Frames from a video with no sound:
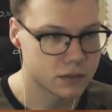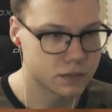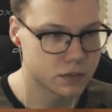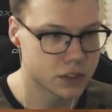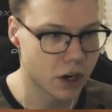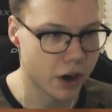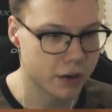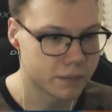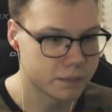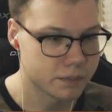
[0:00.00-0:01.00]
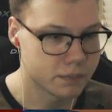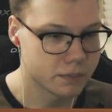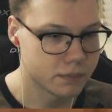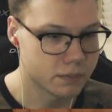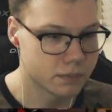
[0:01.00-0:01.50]
Uh, Sorry. Oh, you almost killed
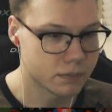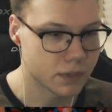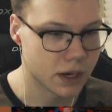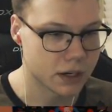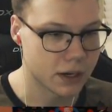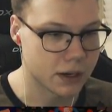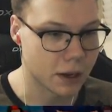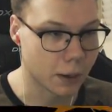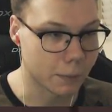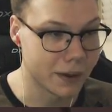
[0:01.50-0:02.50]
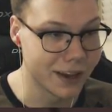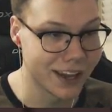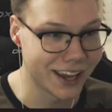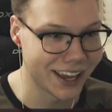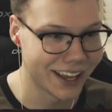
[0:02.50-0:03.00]
him. Did you kill him? I did kill him.
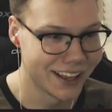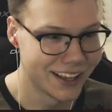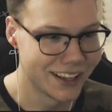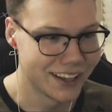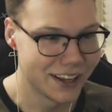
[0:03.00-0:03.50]
oh,